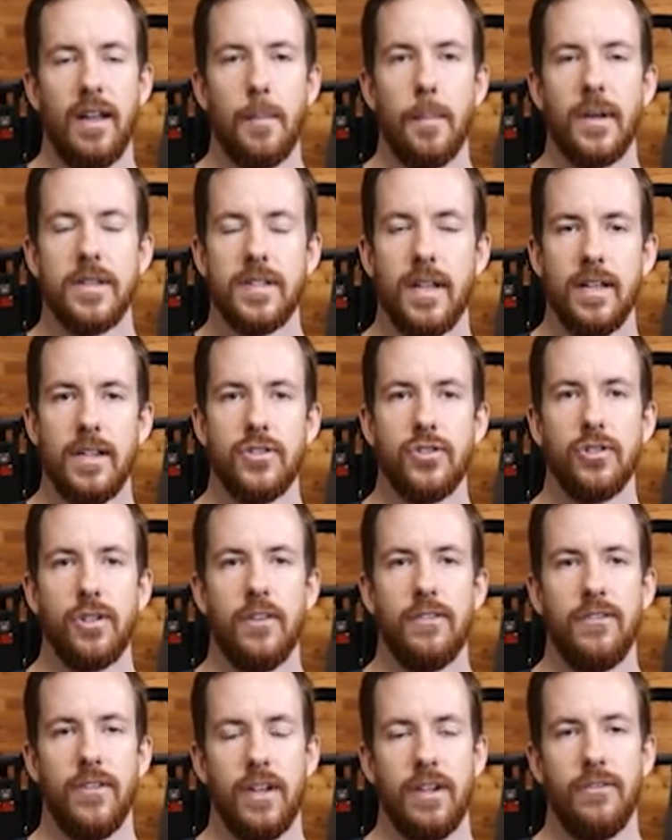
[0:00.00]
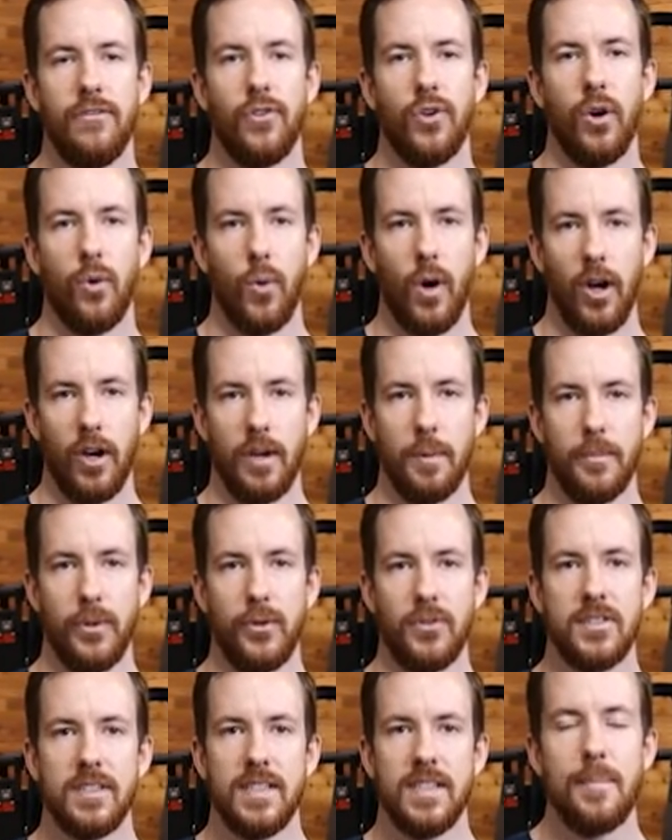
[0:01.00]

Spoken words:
and potentially fitted for a walking boot.